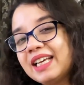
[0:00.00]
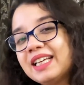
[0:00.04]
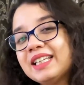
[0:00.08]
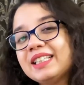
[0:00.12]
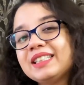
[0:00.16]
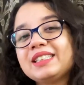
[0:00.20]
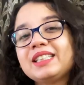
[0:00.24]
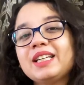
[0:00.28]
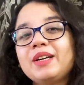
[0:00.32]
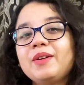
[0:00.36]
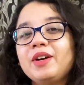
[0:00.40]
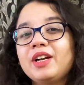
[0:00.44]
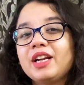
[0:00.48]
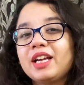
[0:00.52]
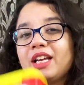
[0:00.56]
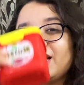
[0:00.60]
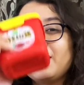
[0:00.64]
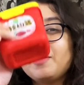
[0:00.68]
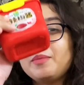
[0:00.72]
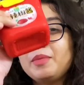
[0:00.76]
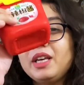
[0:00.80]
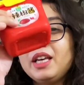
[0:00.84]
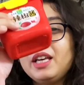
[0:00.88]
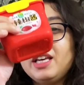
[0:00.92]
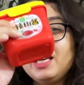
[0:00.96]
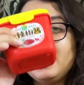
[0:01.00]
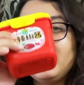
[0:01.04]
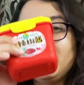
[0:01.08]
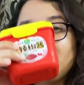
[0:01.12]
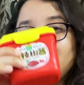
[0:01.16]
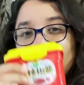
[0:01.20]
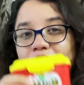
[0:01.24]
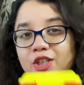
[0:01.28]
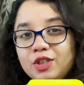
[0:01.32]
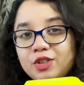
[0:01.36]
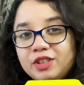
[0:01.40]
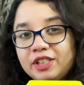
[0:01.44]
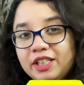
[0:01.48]
So we're gonna be
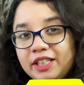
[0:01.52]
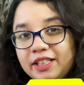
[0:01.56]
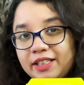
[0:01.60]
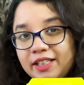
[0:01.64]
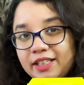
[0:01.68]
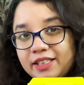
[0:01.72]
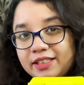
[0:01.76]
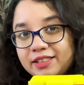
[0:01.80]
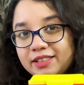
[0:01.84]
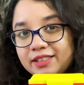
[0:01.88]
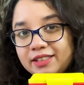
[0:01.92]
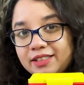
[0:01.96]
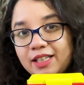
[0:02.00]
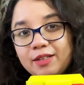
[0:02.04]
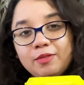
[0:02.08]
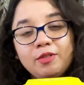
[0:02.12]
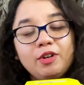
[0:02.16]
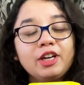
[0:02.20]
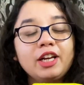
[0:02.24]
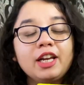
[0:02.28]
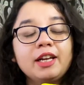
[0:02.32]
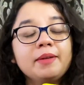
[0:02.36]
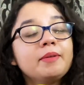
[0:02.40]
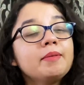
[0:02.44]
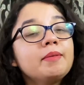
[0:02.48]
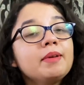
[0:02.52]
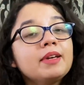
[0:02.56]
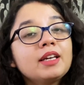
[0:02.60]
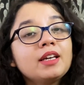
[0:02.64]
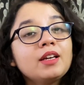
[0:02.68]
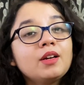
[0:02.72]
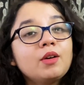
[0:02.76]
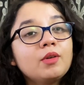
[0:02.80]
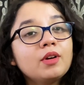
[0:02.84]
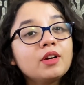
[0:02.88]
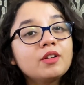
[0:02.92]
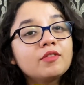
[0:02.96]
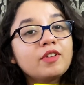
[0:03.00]
using this, and we're gonna be making
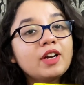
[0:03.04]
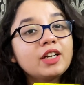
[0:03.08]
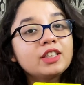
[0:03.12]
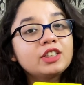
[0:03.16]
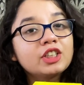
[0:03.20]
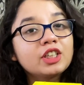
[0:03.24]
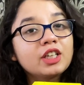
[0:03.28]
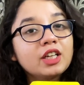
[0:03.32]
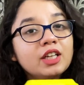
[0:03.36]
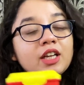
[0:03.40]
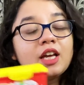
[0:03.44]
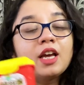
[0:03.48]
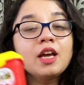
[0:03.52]
Korean fried chicken